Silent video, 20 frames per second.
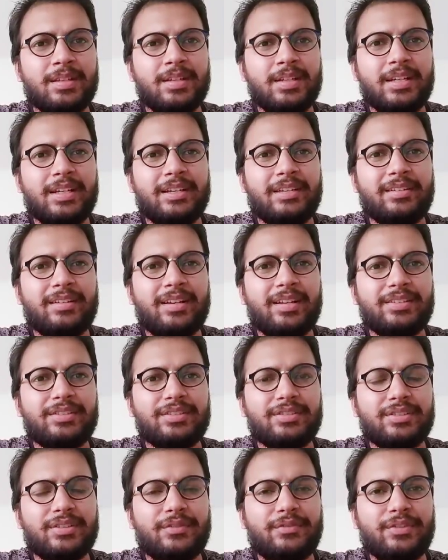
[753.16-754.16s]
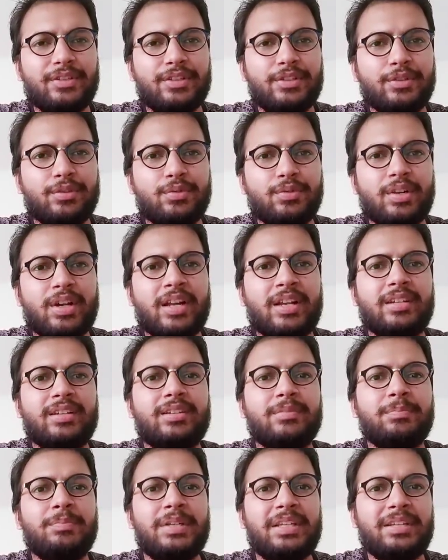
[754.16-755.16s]
relationship with you
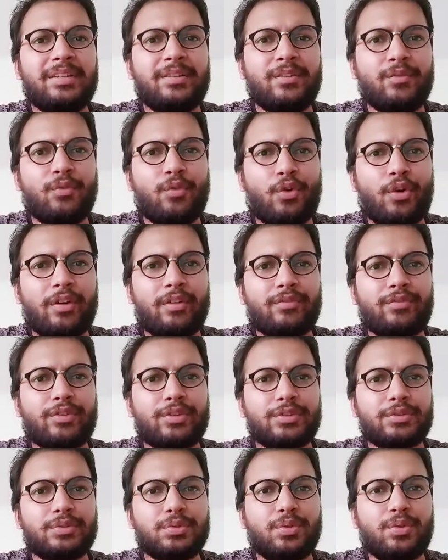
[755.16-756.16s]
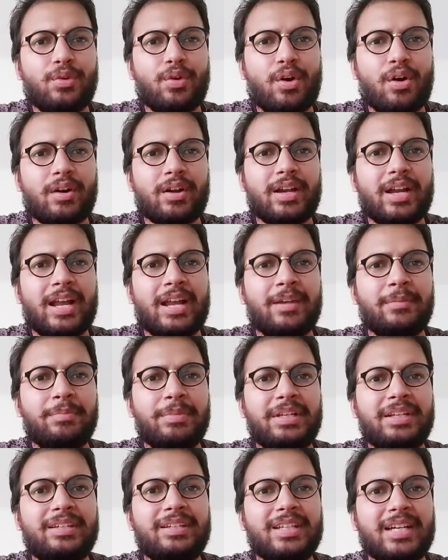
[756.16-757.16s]
and been involved for so long and
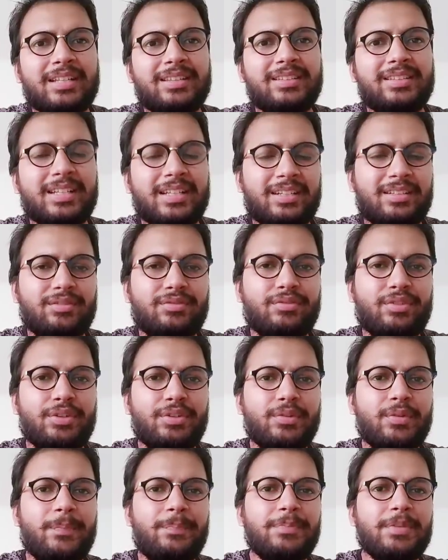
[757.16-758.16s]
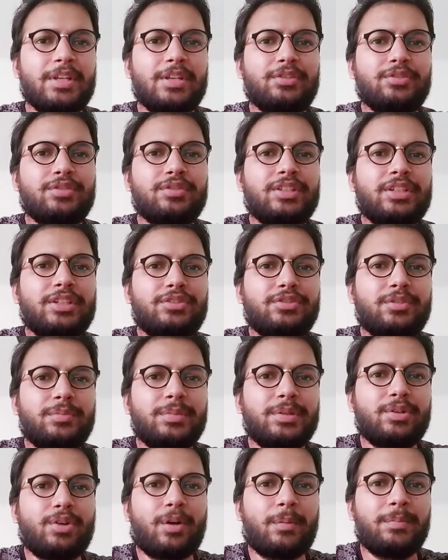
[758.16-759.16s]
been done things for you. So there should be
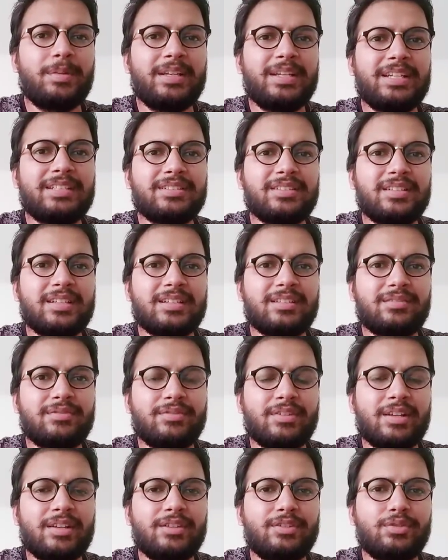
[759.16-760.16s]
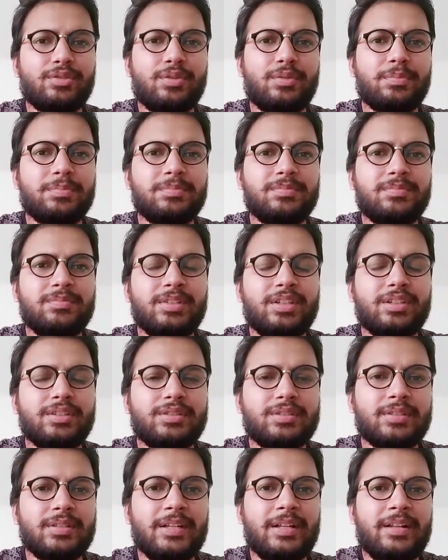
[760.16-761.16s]
an obligation as well. So
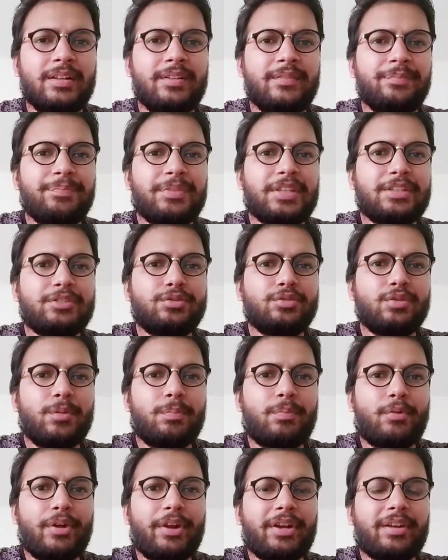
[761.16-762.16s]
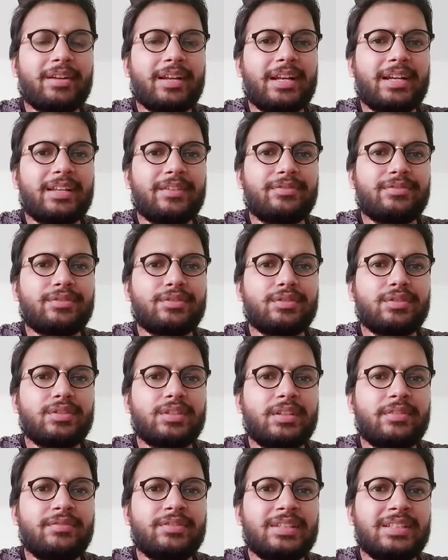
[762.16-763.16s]
because there's no point, right?
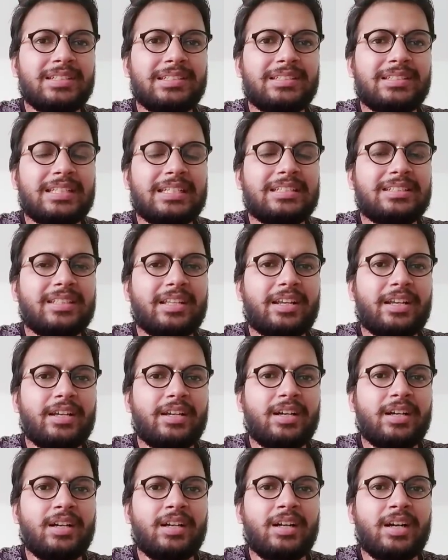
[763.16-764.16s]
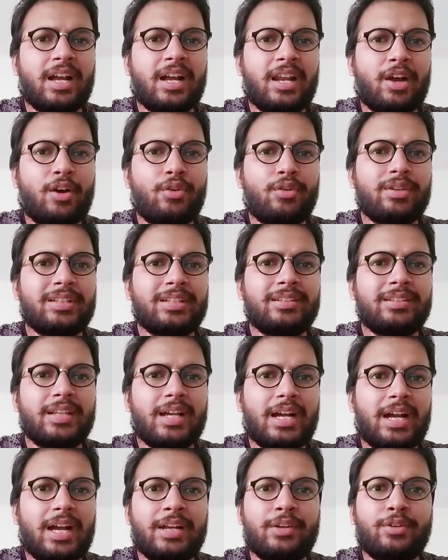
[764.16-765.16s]
If these things are allowed, then
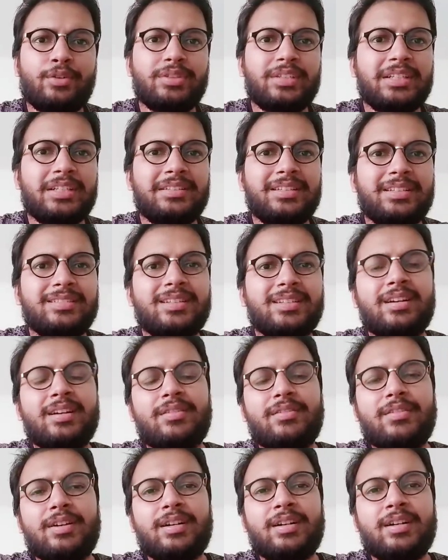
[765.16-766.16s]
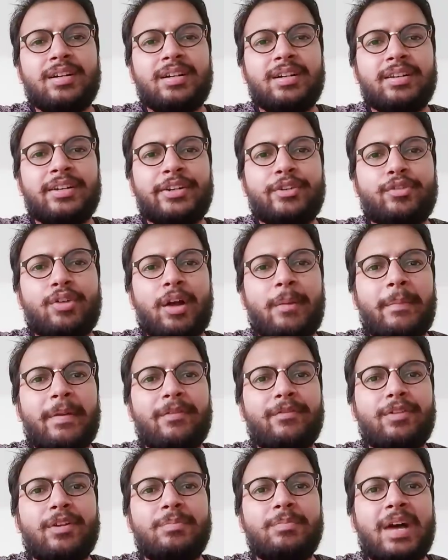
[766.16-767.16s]
I don't think there's a requirement
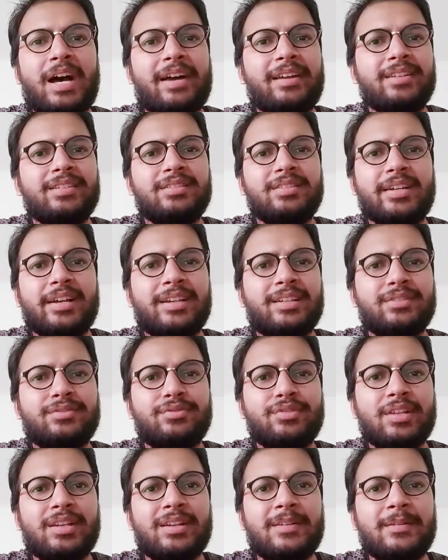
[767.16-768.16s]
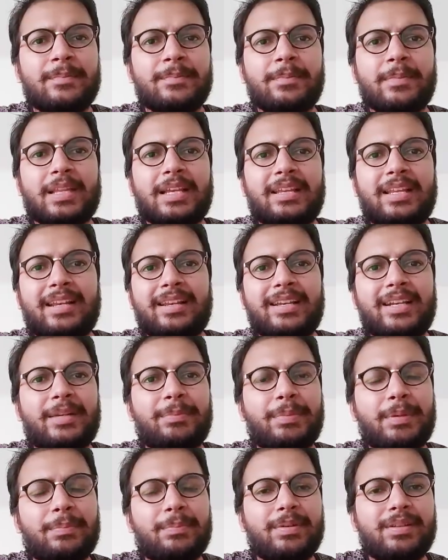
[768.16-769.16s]
for marriage as well. Like, let
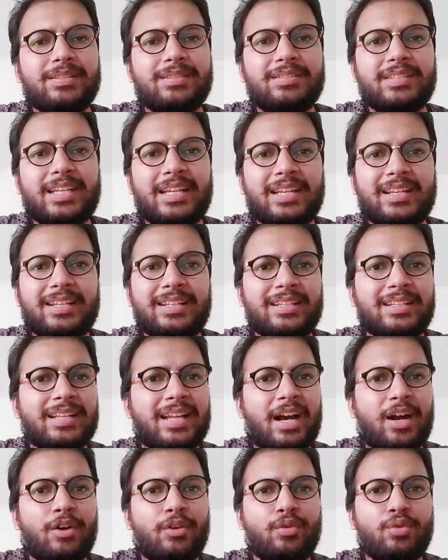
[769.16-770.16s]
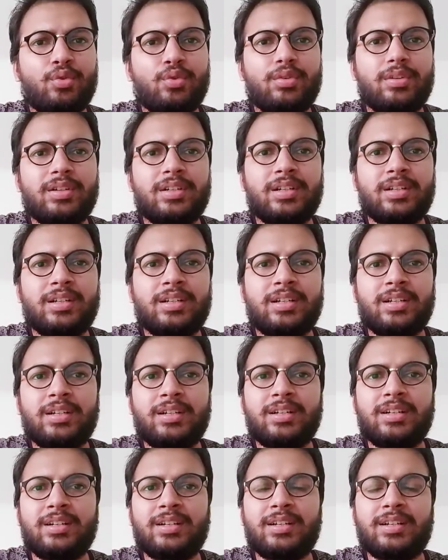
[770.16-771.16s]
people stay
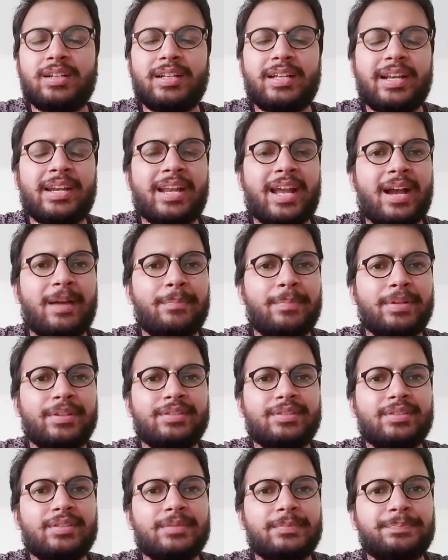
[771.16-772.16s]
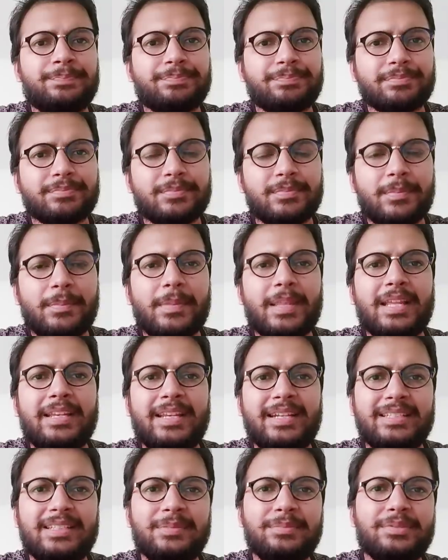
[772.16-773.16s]
how it happens.
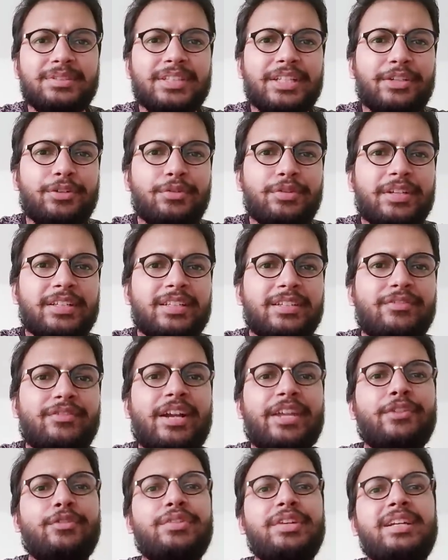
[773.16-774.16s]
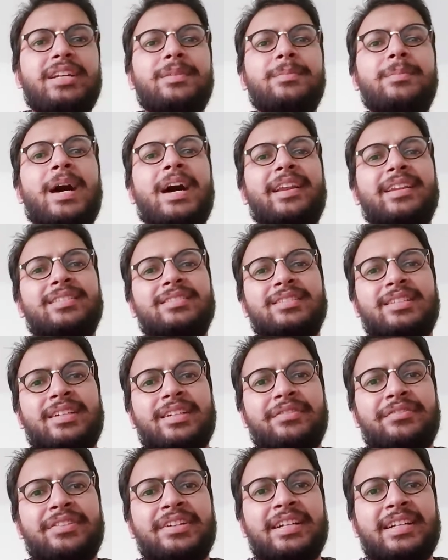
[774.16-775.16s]
Let them stay together. Why you need a marriage
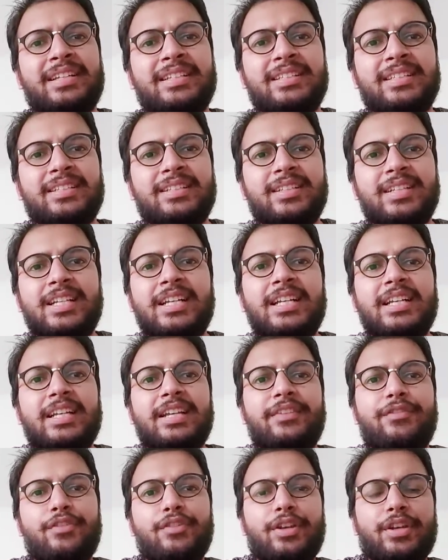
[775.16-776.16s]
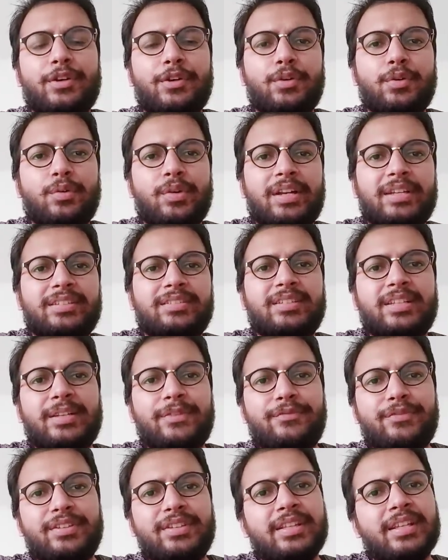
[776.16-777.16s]
certificate then? If you can go and sleep
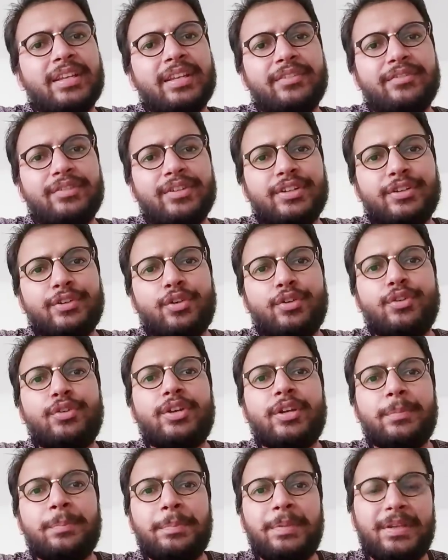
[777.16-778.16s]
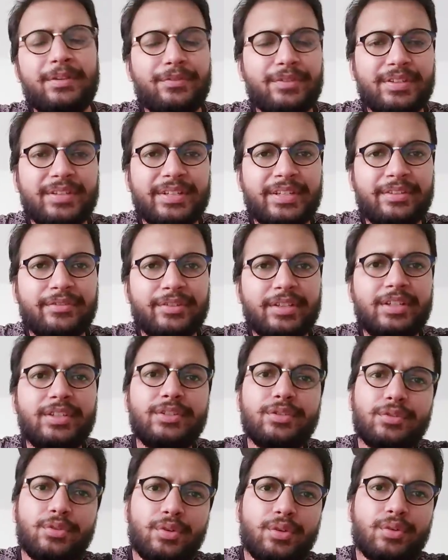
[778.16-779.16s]
with anyone, or you can be with anyone,
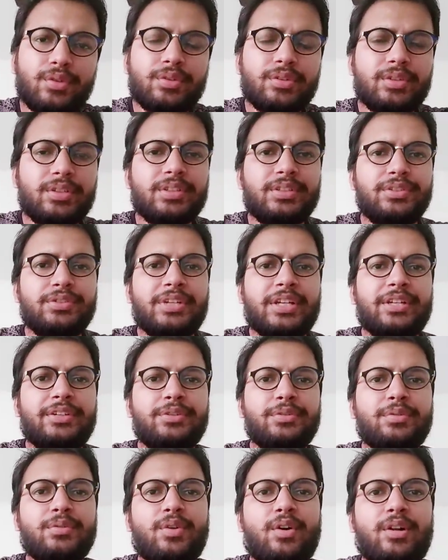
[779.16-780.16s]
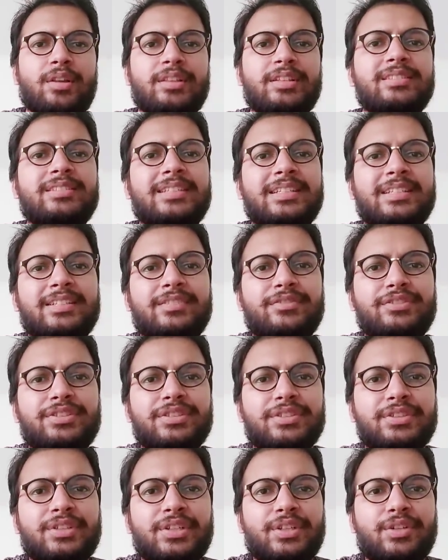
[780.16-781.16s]
you go. You can do all the things which
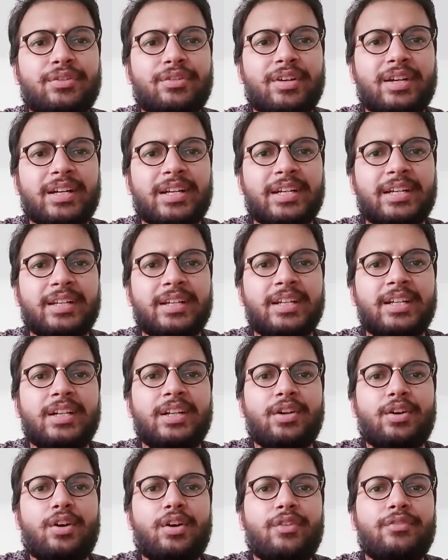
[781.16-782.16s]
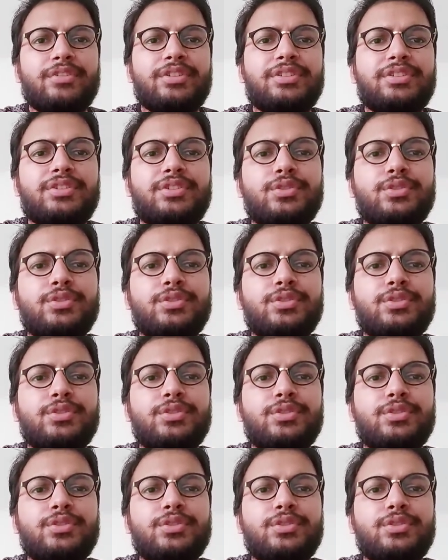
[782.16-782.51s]
is required, or which you